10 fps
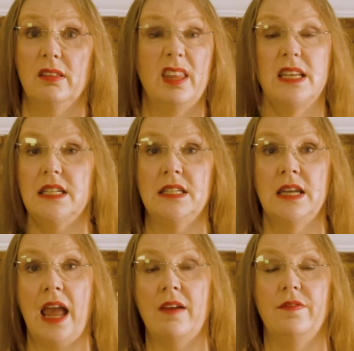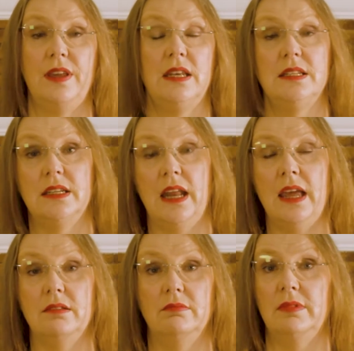they didn't have the internet.